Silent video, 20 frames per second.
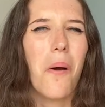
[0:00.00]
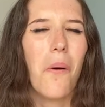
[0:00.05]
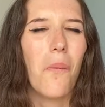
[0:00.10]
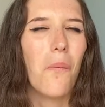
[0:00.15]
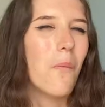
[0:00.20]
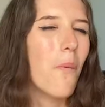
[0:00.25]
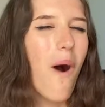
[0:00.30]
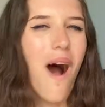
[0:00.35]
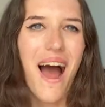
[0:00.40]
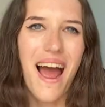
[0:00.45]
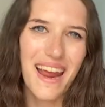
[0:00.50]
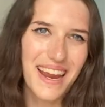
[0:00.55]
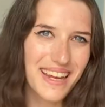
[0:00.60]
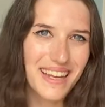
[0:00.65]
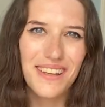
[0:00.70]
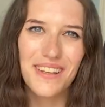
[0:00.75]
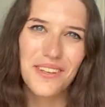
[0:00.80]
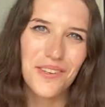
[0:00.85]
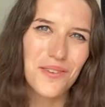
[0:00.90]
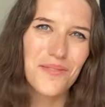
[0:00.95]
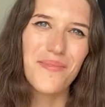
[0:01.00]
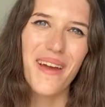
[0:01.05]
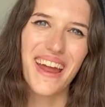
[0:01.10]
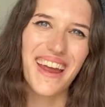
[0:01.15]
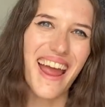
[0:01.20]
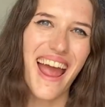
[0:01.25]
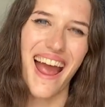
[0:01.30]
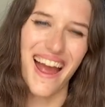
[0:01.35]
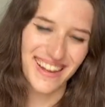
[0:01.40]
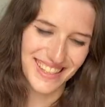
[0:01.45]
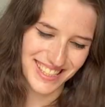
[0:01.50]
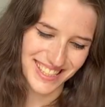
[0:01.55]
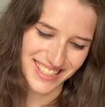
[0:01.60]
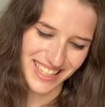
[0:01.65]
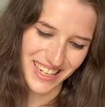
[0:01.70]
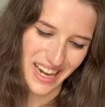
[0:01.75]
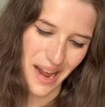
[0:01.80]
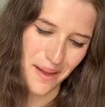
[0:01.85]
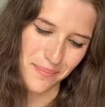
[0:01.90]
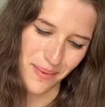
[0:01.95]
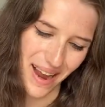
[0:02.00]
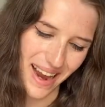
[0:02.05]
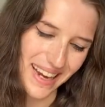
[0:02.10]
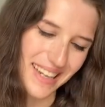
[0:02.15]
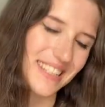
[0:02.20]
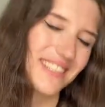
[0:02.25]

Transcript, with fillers: Why, you may ask, did I buy